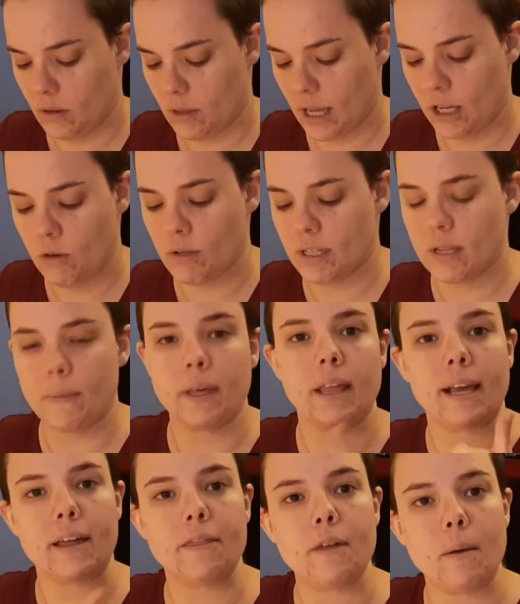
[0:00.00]
like using something
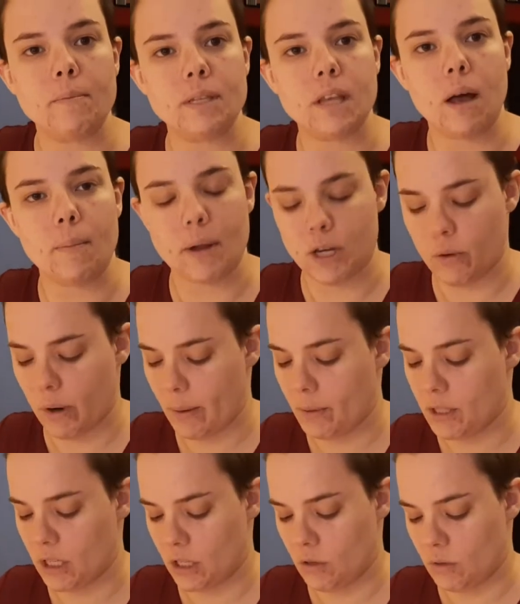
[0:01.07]
like a thumbs up and you were able
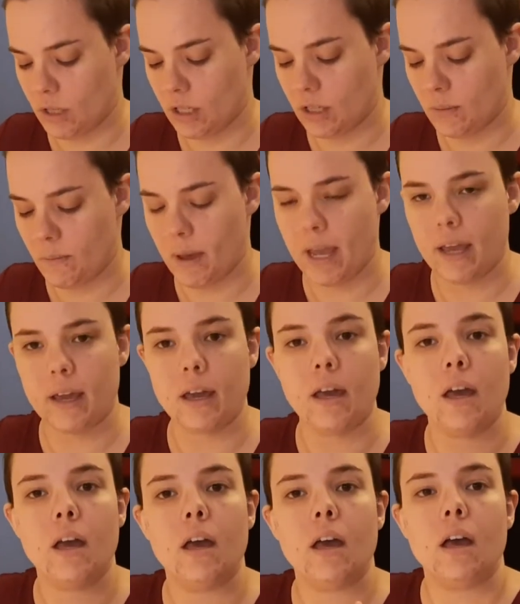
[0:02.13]
to use it to make
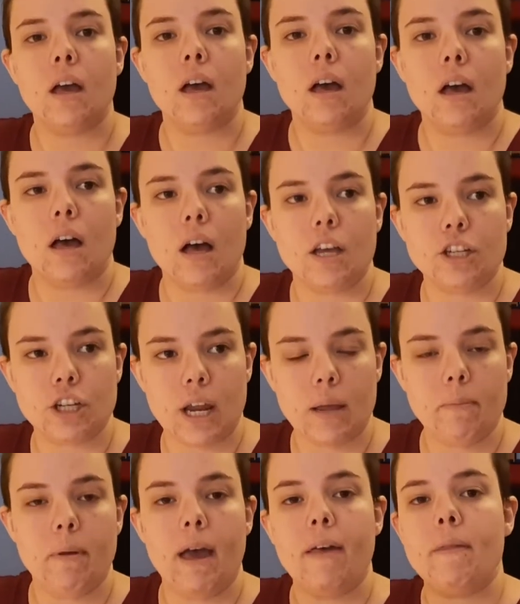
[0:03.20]
a
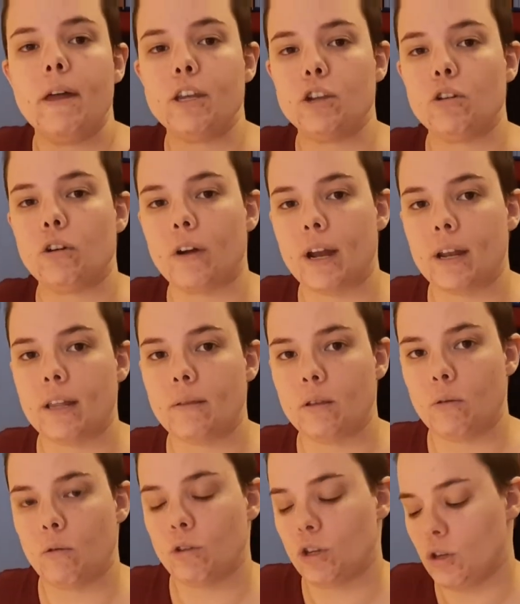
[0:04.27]
shape and then you created
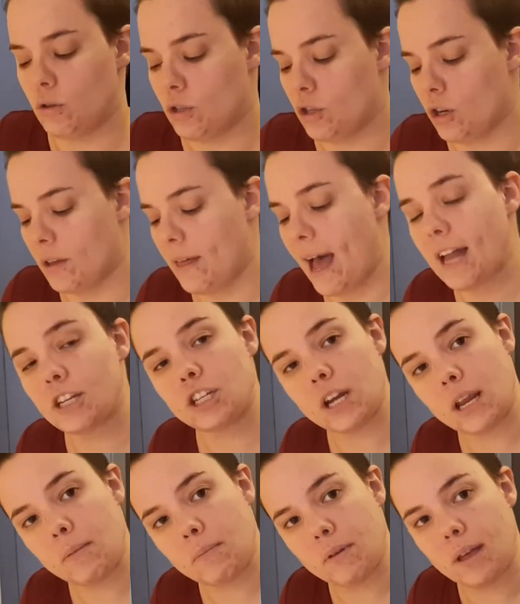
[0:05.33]
you you took that
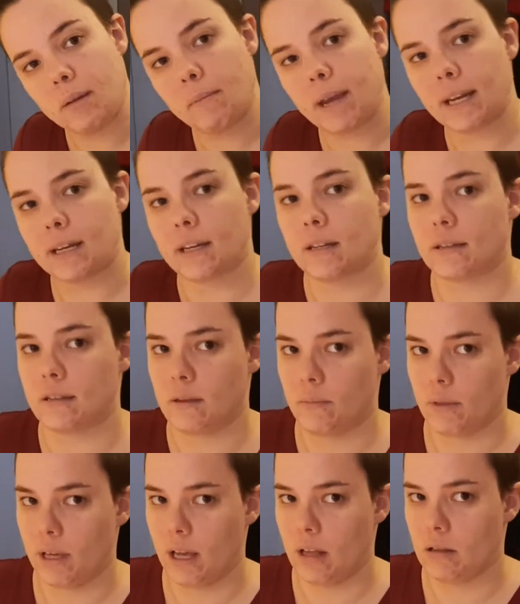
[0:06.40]
shape and made it into
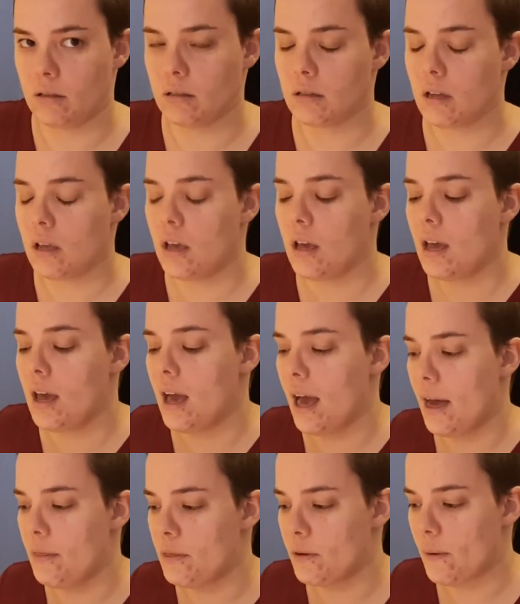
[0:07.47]
something else
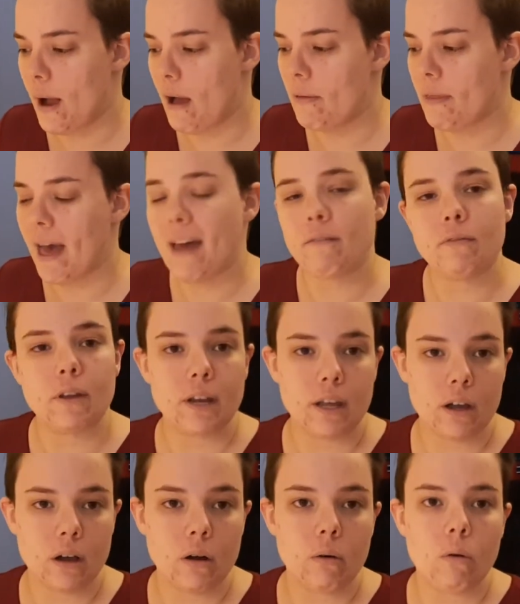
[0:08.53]
and throughout that
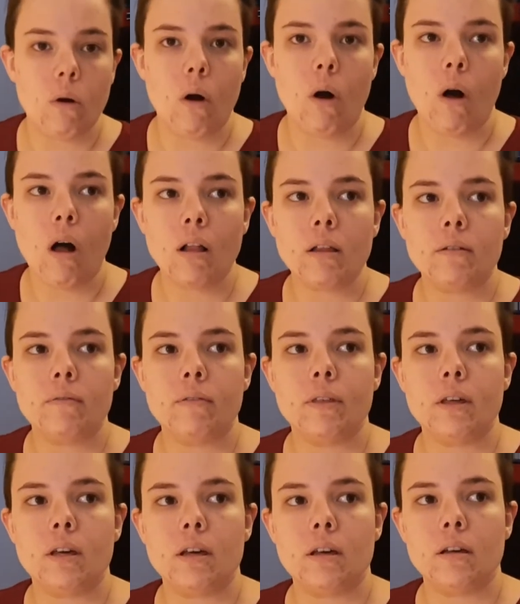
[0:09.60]
video, all of
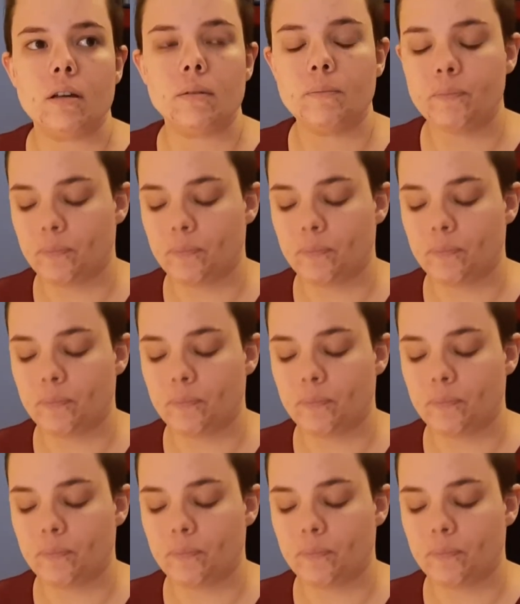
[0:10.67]
the